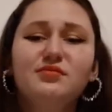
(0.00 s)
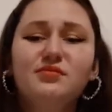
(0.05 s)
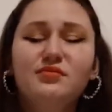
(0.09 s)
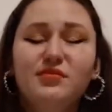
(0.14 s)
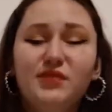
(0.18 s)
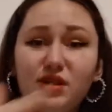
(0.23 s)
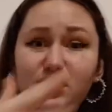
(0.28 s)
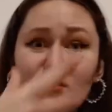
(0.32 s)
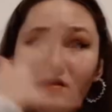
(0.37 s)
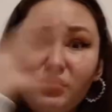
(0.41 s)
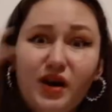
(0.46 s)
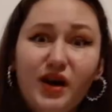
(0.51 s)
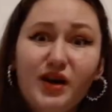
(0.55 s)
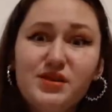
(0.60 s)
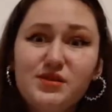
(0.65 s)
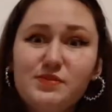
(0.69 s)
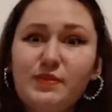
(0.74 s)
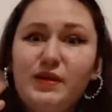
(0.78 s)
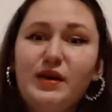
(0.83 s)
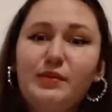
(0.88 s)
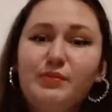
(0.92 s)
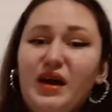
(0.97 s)
Let your eyes
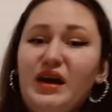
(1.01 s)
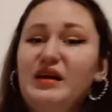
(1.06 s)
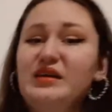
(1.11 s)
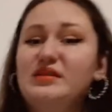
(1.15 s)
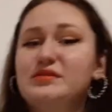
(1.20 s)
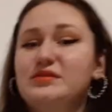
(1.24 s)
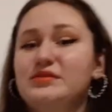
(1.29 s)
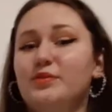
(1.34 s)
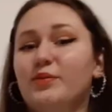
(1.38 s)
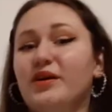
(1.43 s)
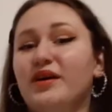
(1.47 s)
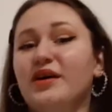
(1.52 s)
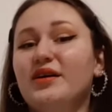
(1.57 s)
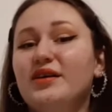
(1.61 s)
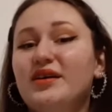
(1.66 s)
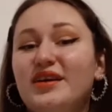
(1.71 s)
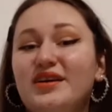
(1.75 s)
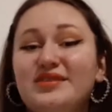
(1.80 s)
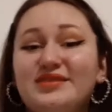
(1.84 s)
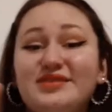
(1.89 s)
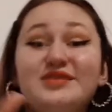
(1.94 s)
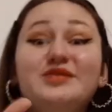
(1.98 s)
be amazed
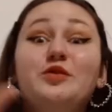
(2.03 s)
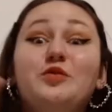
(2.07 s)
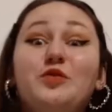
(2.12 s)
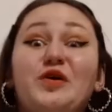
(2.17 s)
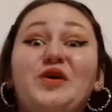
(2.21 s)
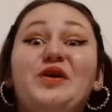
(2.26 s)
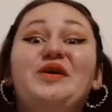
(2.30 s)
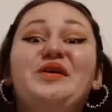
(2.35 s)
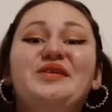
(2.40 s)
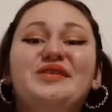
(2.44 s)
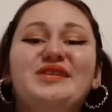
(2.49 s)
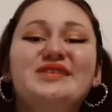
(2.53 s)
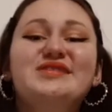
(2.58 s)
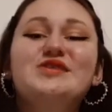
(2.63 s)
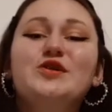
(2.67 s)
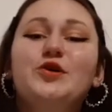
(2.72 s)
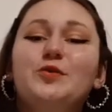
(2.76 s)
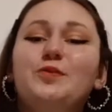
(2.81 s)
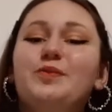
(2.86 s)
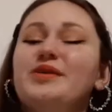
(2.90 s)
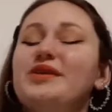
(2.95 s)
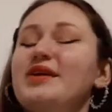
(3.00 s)
by the world that's
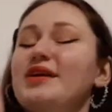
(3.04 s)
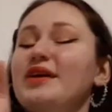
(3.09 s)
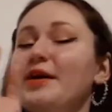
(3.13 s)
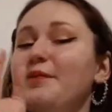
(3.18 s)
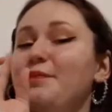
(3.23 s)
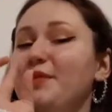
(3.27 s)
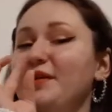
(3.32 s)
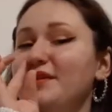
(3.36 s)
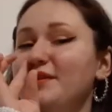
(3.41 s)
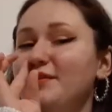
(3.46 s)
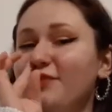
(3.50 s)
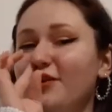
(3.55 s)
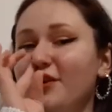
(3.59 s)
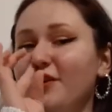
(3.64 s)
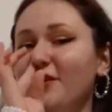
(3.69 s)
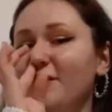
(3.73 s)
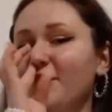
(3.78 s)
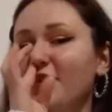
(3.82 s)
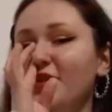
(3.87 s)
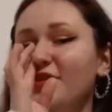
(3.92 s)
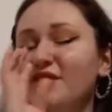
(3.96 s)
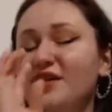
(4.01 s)
opening up in front
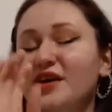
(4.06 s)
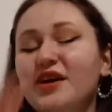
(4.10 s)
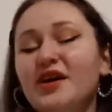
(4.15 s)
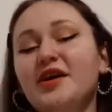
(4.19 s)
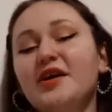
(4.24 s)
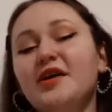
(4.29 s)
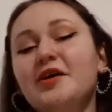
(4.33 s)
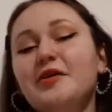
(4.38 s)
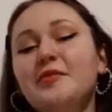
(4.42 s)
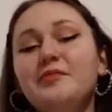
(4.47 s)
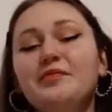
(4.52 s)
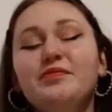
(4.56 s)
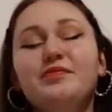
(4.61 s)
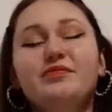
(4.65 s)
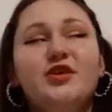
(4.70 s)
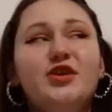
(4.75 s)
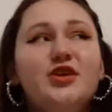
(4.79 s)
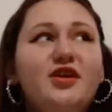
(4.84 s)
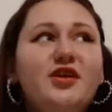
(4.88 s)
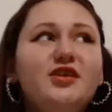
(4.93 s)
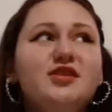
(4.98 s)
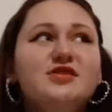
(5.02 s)
of you. We're
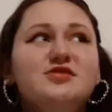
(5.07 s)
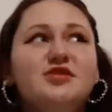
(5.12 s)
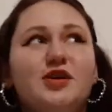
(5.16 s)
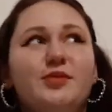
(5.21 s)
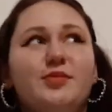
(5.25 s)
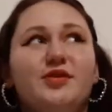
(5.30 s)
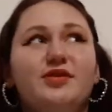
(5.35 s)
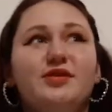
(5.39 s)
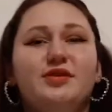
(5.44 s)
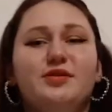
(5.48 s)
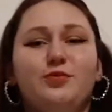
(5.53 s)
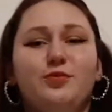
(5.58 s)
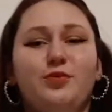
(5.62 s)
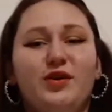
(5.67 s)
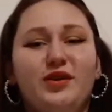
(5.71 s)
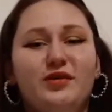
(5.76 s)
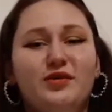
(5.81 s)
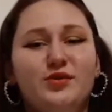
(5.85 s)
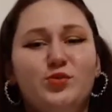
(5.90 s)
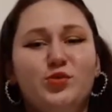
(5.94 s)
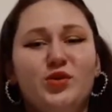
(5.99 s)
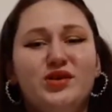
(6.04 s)
not going to talk about the
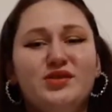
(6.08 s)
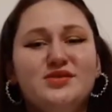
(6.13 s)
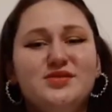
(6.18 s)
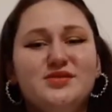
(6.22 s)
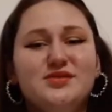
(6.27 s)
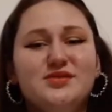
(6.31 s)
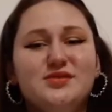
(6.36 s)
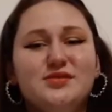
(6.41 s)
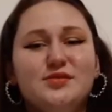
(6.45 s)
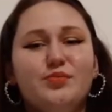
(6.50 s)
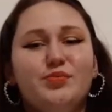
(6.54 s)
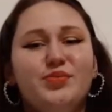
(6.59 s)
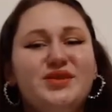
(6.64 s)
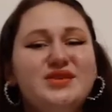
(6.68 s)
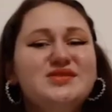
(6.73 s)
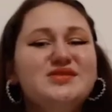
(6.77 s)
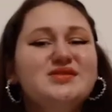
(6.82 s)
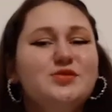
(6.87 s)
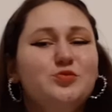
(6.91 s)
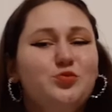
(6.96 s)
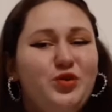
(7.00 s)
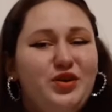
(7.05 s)
weird ones, but this
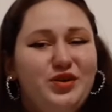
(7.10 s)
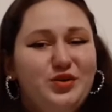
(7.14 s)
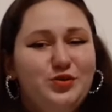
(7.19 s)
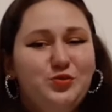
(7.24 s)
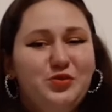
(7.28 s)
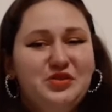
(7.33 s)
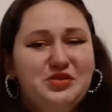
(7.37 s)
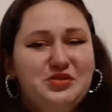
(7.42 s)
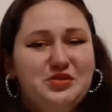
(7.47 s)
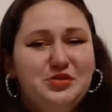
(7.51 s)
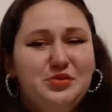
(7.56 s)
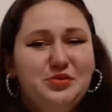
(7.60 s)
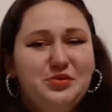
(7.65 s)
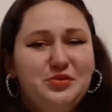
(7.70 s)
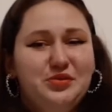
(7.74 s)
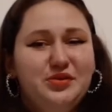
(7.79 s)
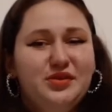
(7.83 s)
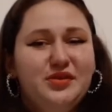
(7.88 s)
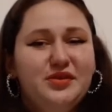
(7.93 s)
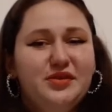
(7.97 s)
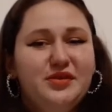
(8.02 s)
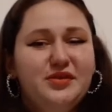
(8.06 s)
is a weird one too.
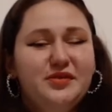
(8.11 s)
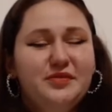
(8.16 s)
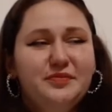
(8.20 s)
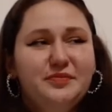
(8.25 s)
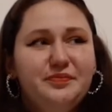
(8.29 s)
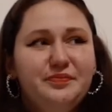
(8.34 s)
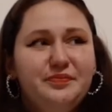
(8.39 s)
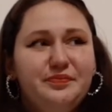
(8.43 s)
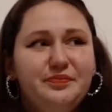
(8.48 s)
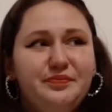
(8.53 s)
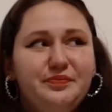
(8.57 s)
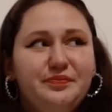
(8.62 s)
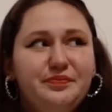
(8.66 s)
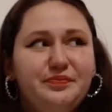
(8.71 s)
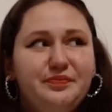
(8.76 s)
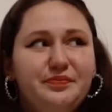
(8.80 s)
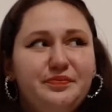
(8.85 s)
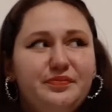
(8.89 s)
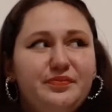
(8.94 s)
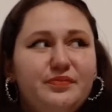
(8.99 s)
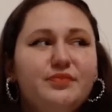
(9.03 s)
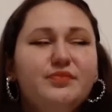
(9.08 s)

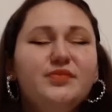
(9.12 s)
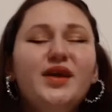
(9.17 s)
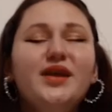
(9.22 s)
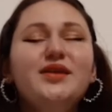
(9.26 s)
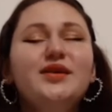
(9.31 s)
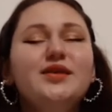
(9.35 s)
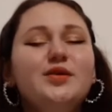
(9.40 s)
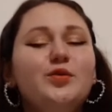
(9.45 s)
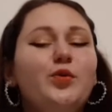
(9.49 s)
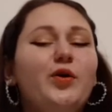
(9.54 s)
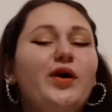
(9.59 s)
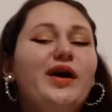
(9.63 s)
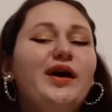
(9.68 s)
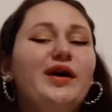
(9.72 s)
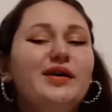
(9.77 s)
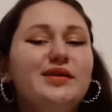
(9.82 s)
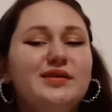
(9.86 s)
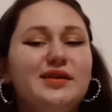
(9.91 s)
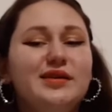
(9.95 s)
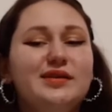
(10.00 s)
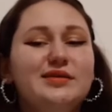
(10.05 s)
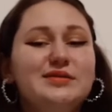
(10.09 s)
Not in a
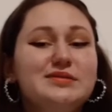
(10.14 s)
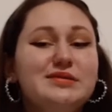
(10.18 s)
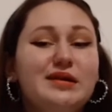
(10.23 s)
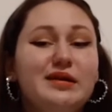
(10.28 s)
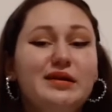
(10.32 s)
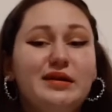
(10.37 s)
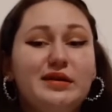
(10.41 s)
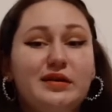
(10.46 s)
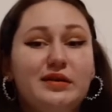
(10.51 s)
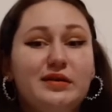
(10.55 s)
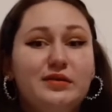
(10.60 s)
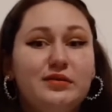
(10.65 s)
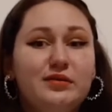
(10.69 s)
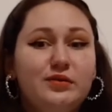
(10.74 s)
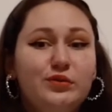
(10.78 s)
way that it's like,